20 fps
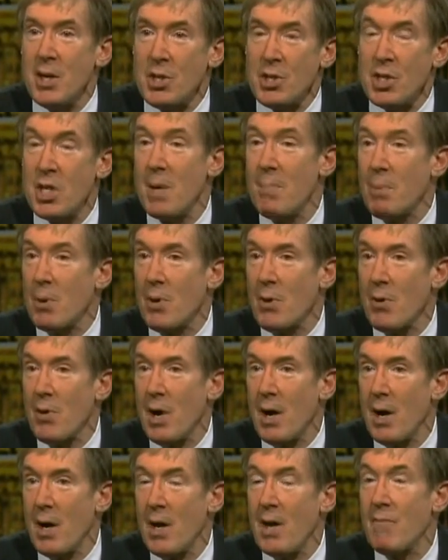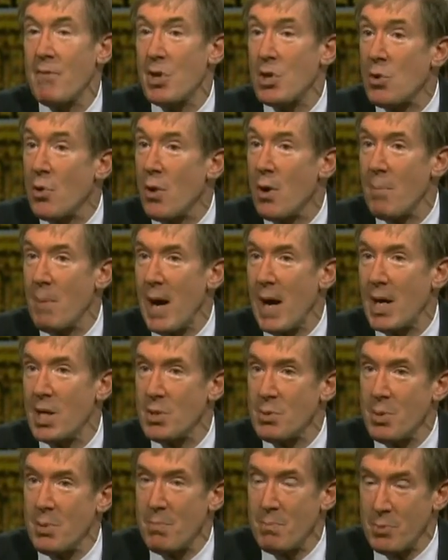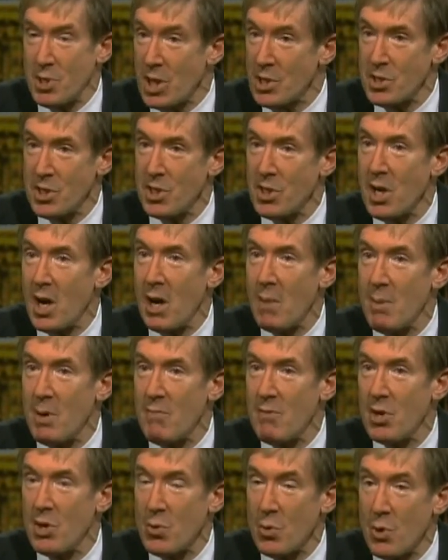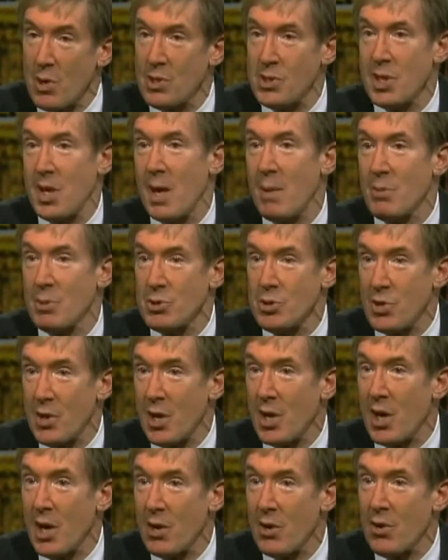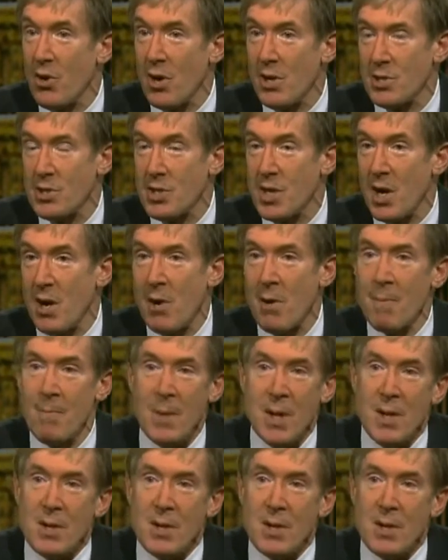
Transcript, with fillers: Cheaper uh, inventory management, just-in-time inventories enables you to cut costs there.